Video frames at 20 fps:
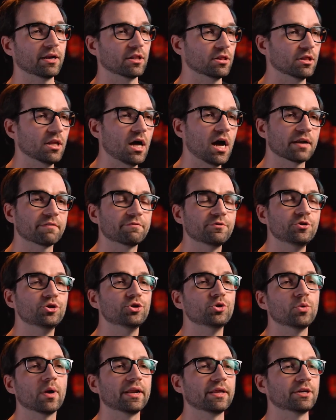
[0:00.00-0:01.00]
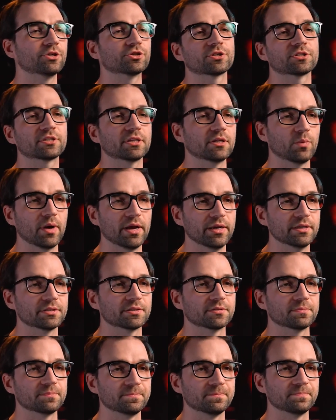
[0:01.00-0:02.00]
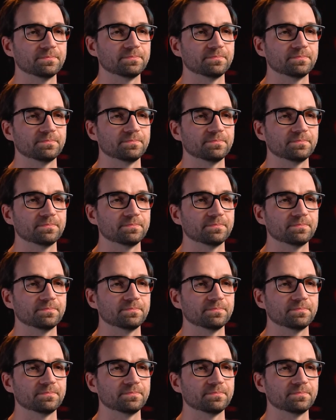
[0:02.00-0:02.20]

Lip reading: in a lot of new and interesting ways.